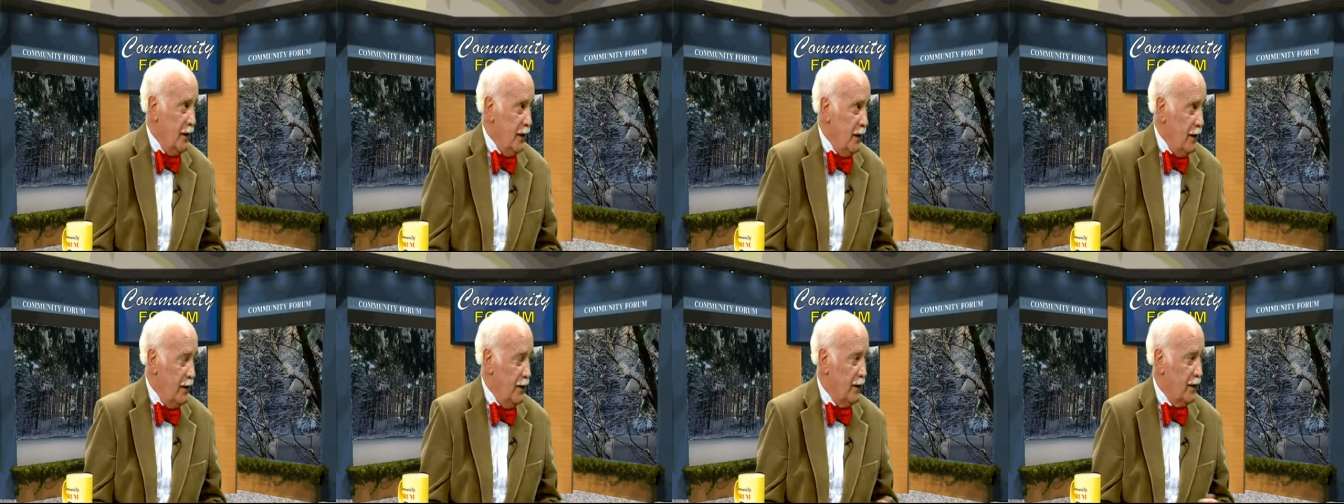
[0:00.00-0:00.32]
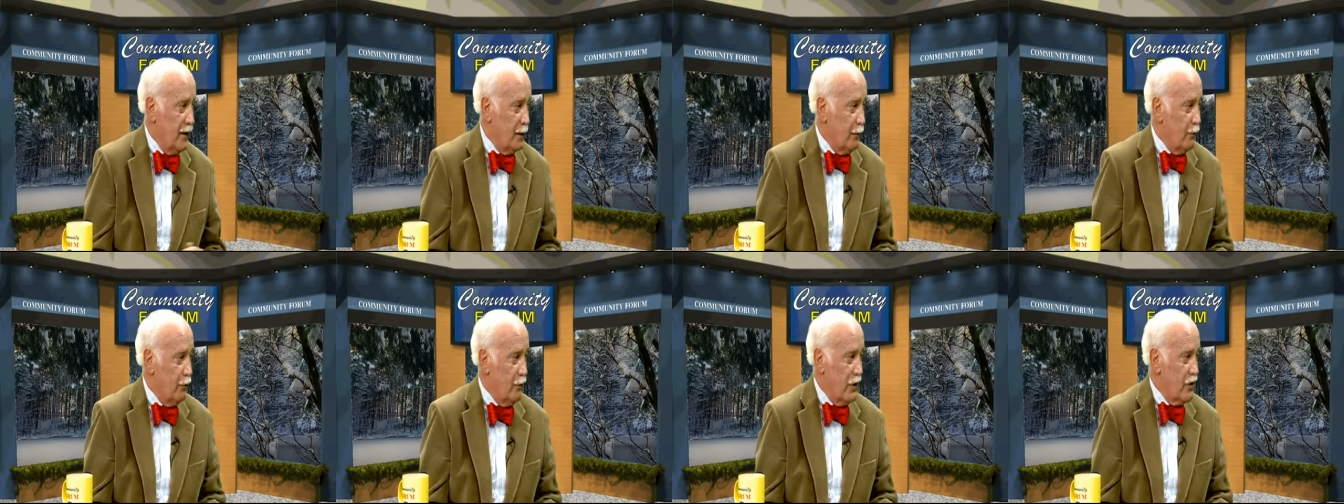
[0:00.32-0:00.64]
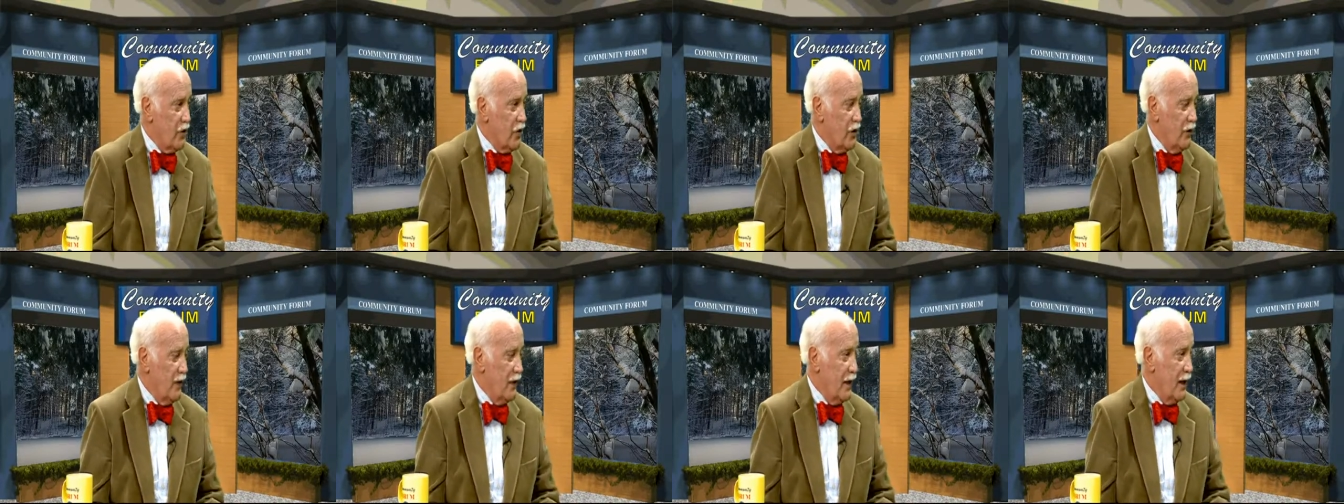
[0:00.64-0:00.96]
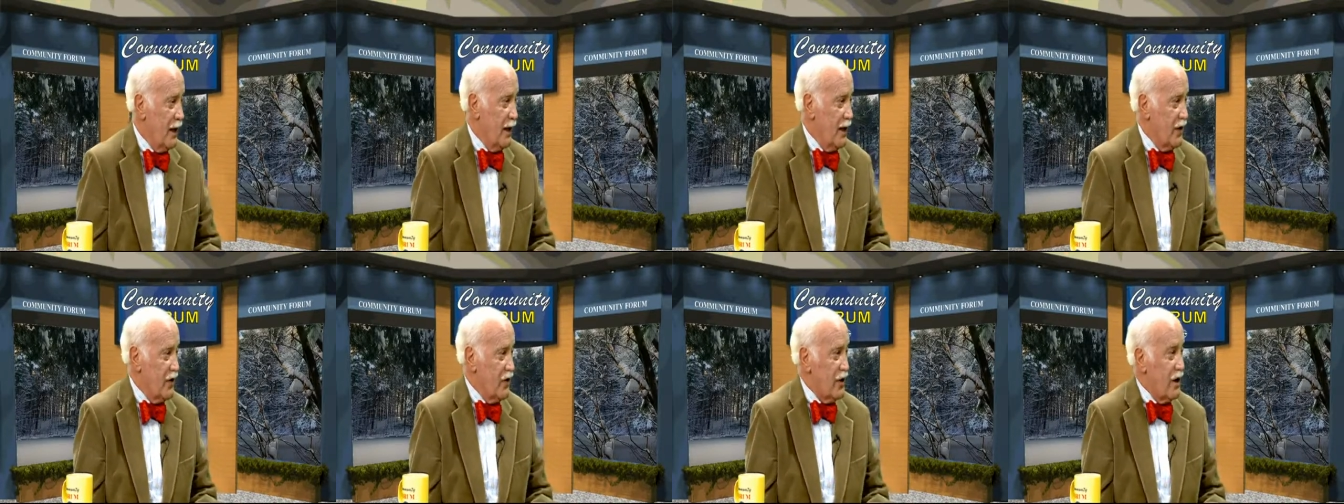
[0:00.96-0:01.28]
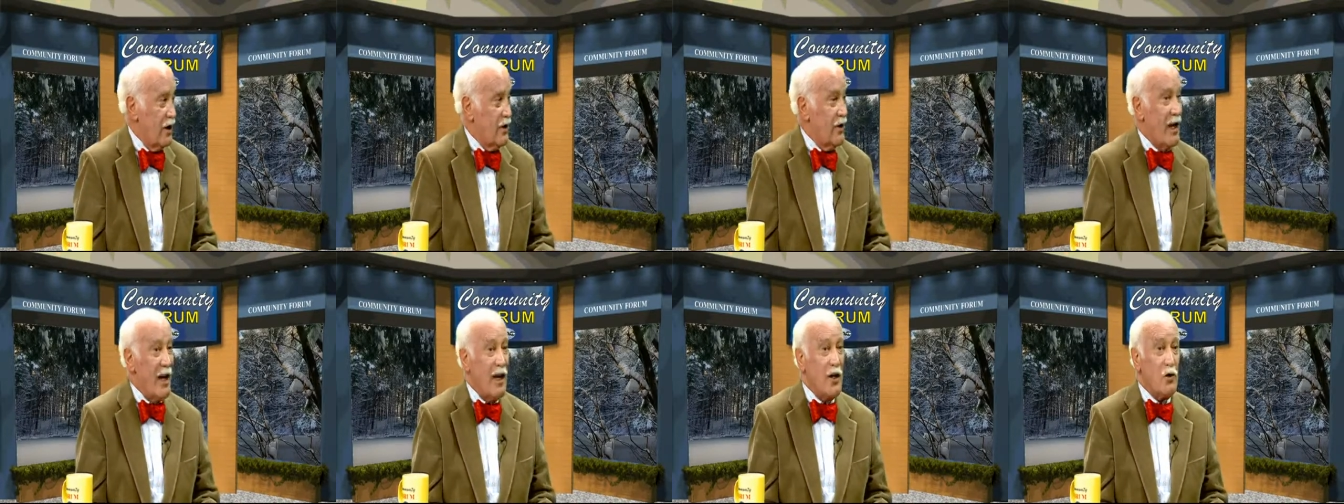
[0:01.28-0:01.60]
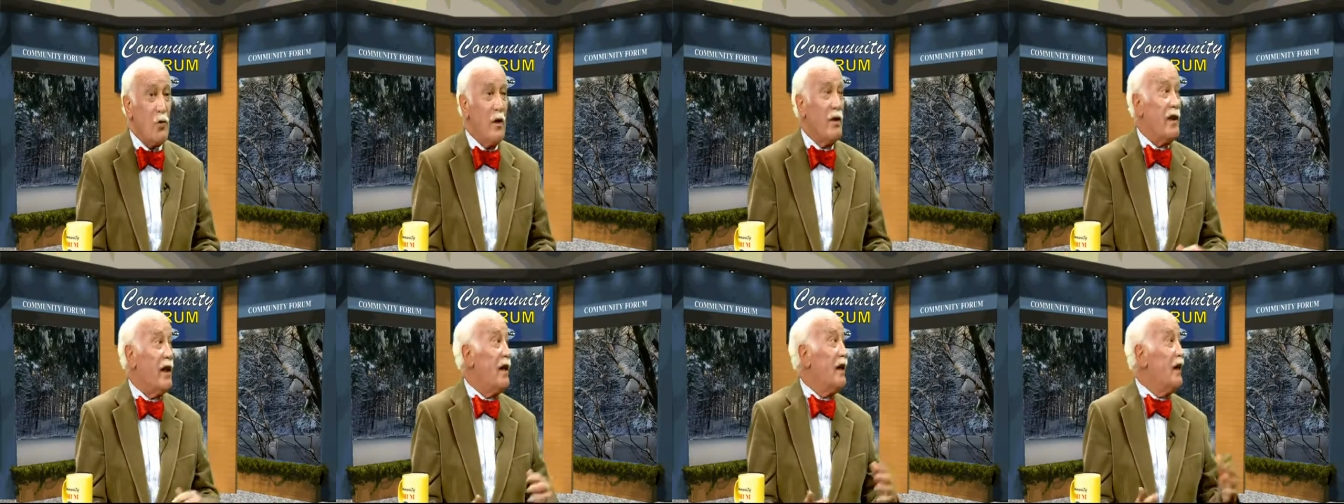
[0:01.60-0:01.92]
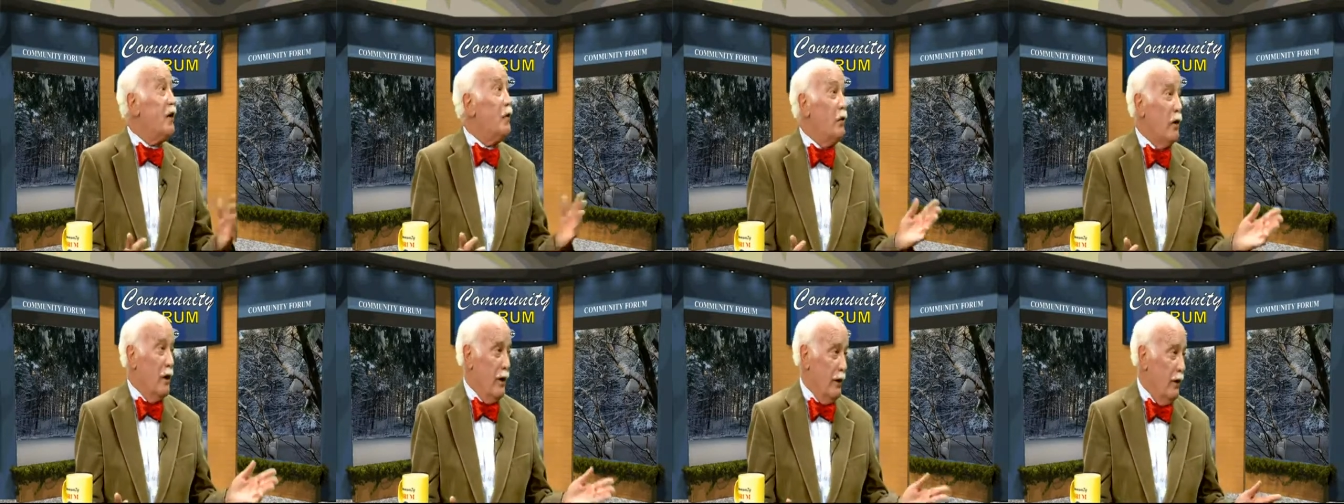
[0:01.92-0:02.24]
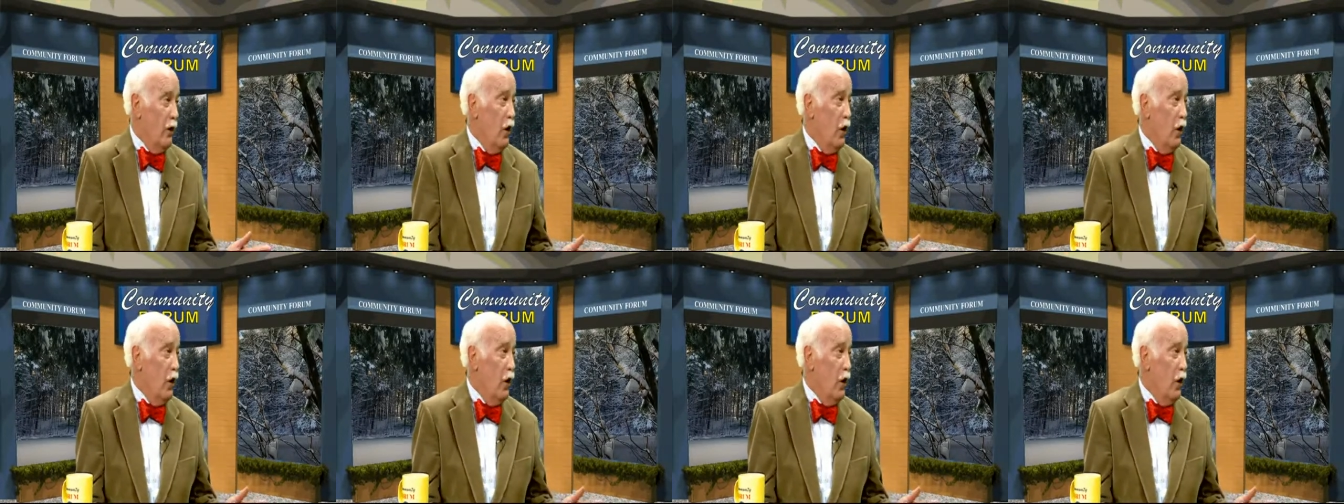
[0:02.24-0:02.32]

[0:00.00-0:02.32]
that the President of the United States has with anyone